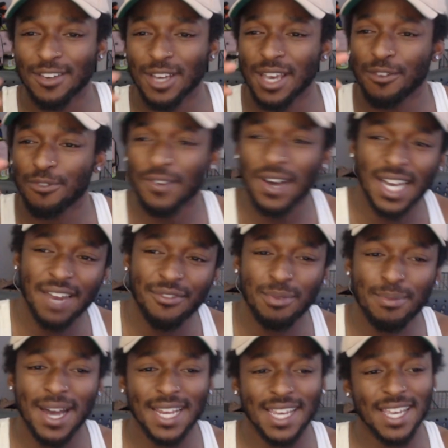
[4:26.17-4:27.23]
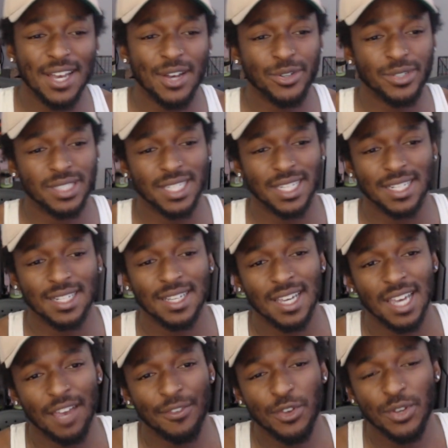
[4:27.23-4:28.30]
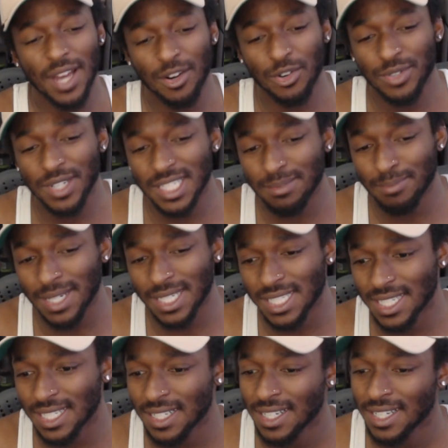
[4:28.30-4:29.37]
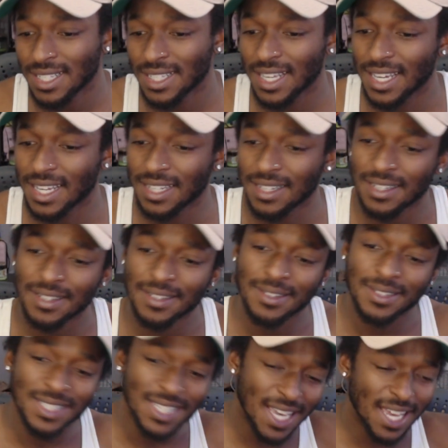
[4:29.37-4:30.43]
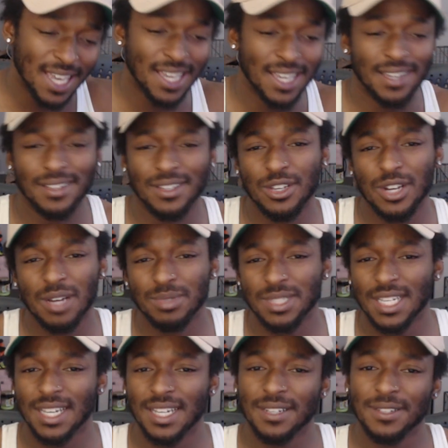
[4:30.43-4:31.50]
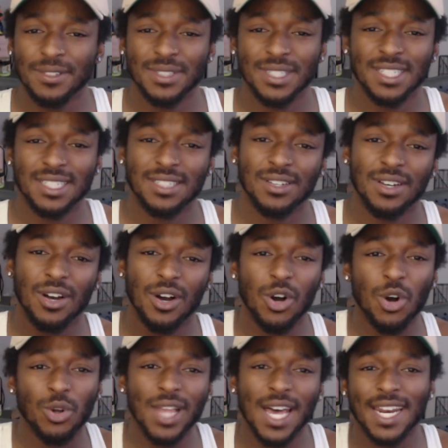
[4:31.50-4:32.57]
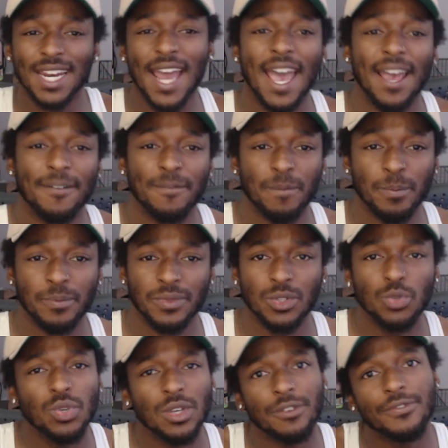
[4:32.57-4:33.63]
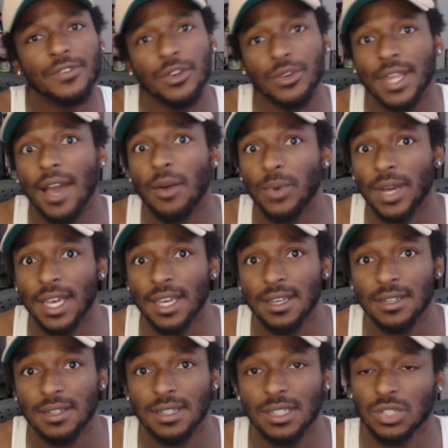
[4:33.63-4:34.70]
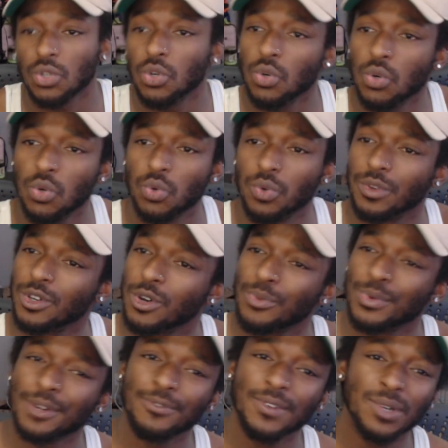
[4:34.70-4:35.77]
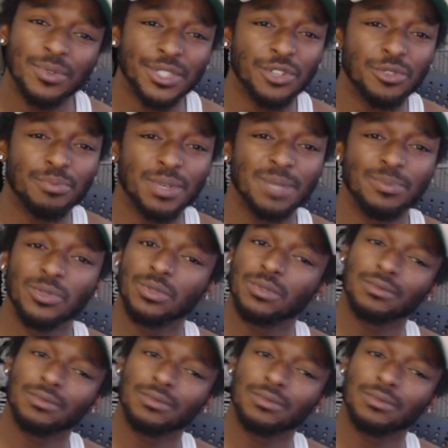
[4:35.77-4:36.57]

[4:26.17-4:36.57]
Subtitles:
fuck everybody else, and if you're not on this mission, then yeah, you know what I'm saying? Just a whole lot of that. You could feel that way. It's cool. You don't want to fuck with certain people?